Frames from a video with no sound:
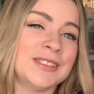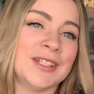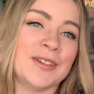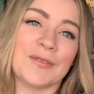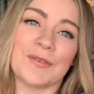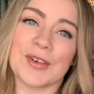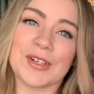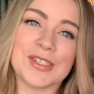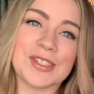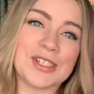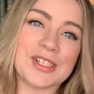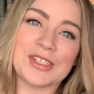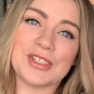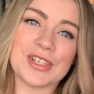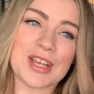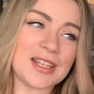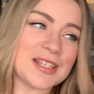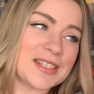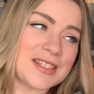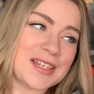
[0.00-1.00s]
for
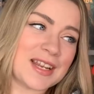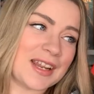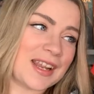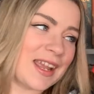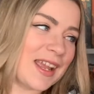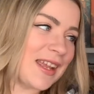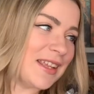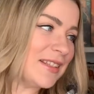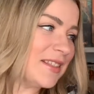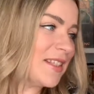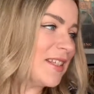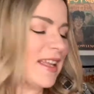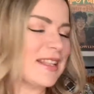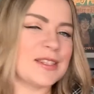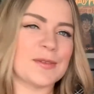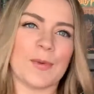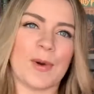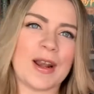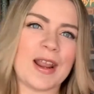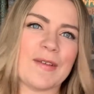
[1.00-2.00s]
suggesting it.
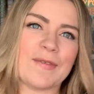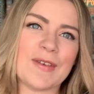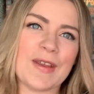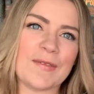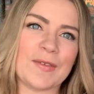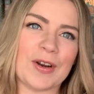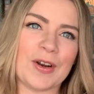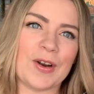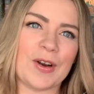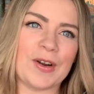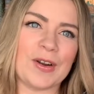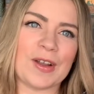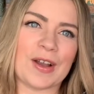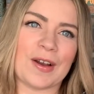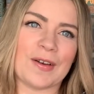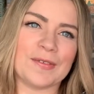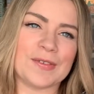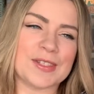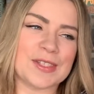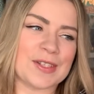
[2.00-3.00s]
It's one I've never
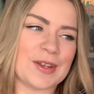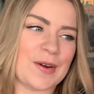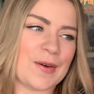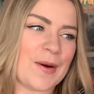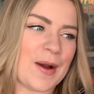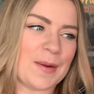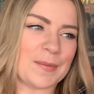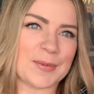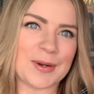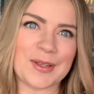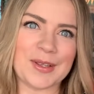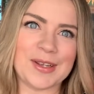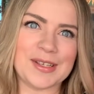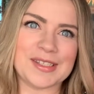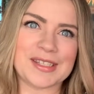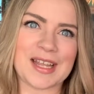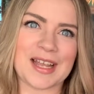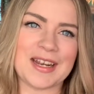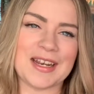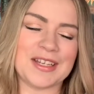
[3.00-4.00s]
heard of, so I'm really
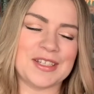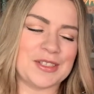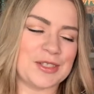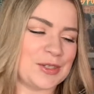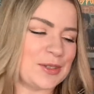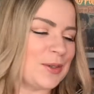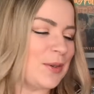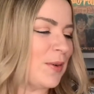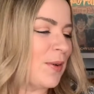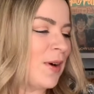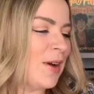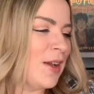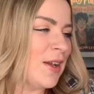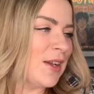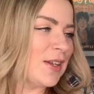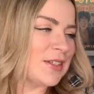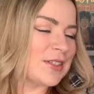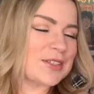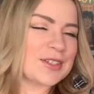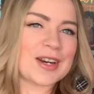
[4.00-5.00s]
excited to
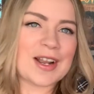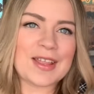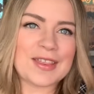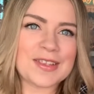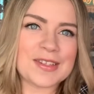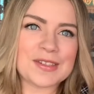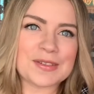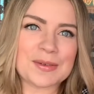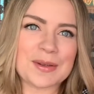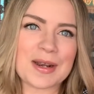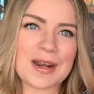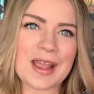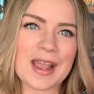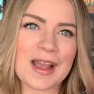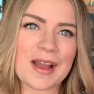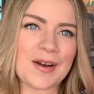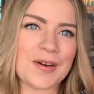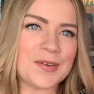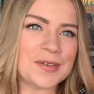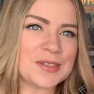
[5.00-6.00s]
try this one
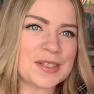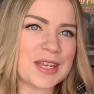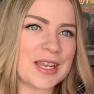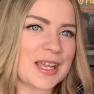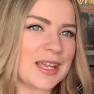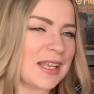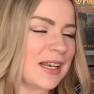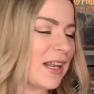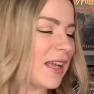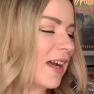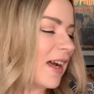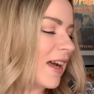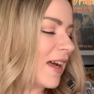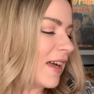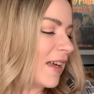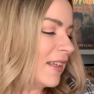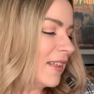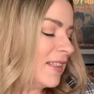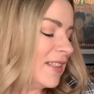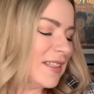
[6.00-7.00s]
out
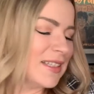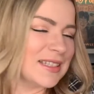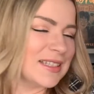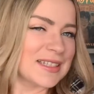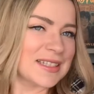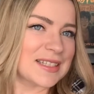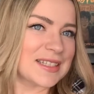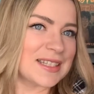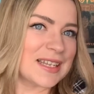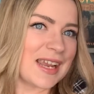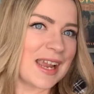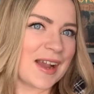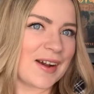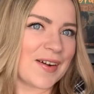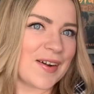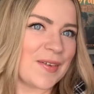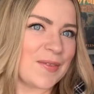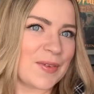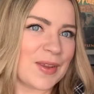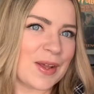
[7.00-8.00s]
and see how
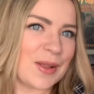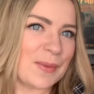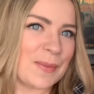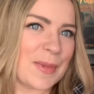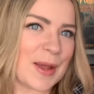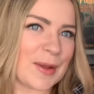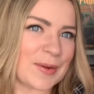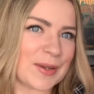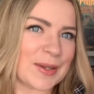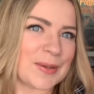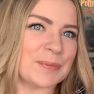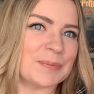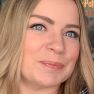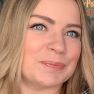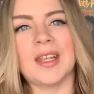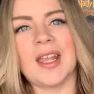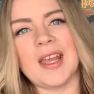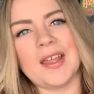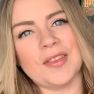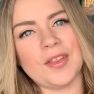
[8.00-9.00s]
I feel about it.
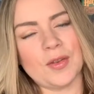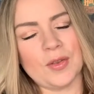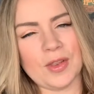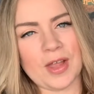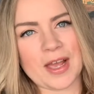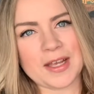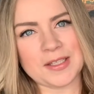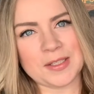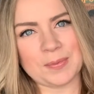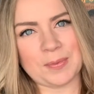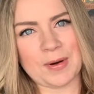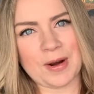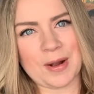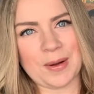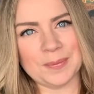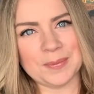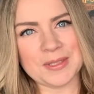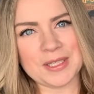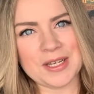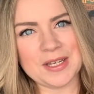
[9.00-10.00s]
And the last
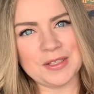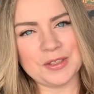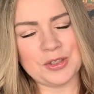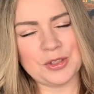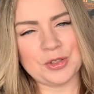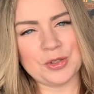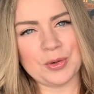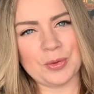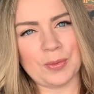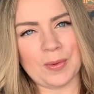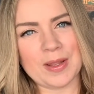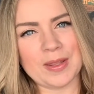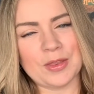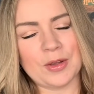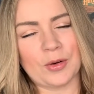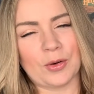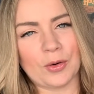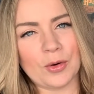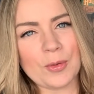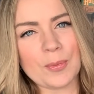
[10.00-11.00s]
prompt is to read
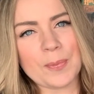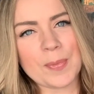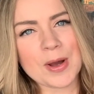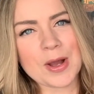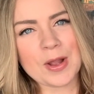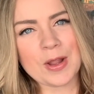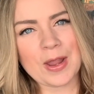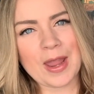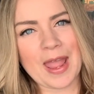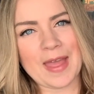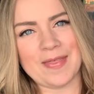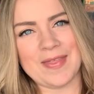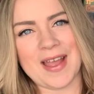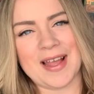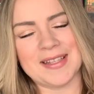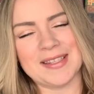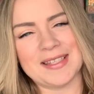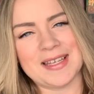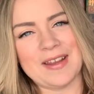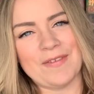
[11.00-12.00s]
the group book, and
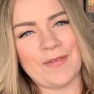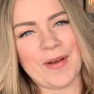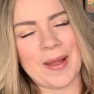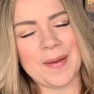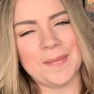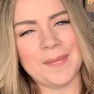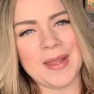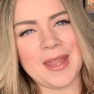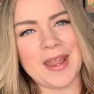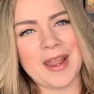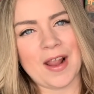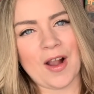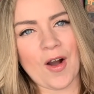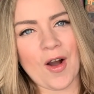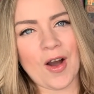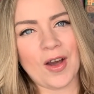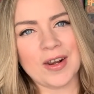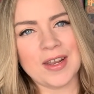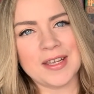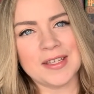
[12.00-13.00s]
that's If I'm Being
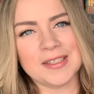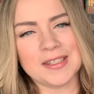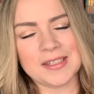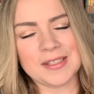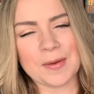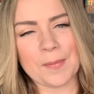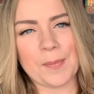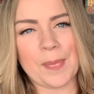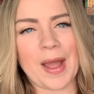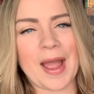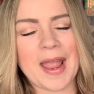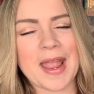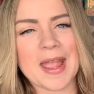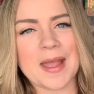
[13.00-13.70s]
Honest by